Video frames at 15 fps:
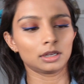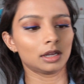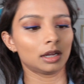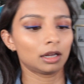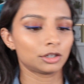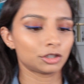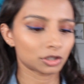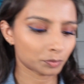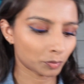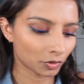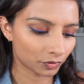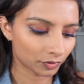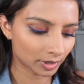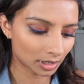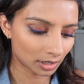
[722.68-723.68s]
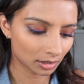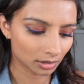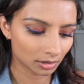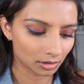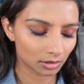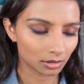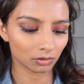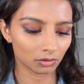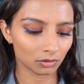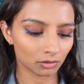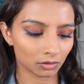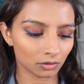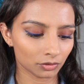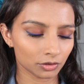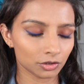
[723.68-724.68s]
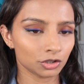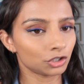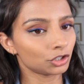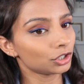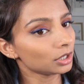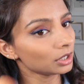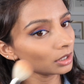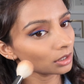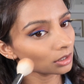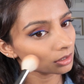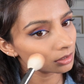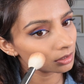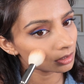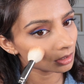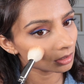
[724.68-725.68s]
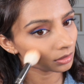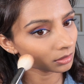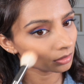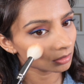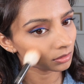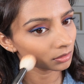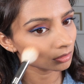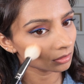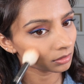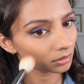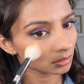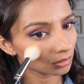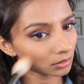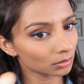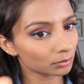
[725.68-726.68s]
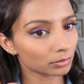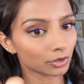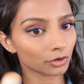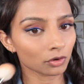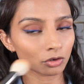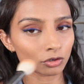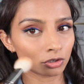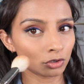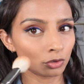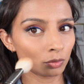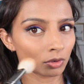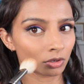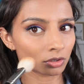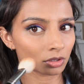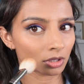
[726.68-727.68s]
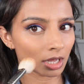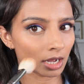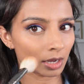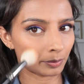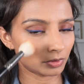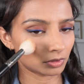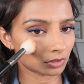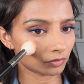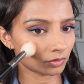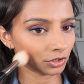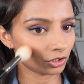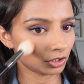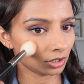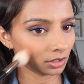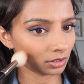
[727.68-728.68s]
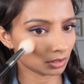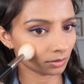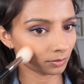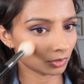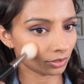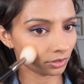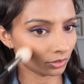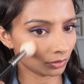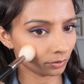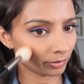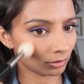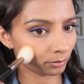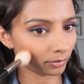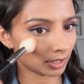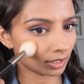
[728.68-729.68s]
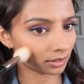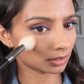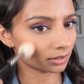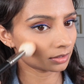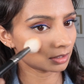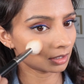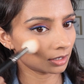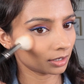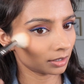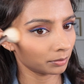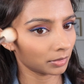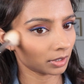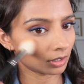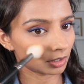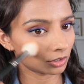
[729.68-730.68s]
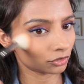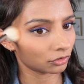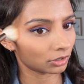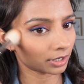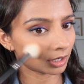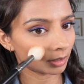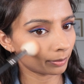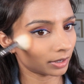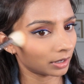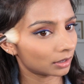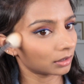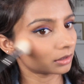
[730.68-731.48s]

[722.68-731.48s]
and just put that on the cheeks, but not too onto the apples of the cheeks. So I'm going to go a bit back this time and then drag it back.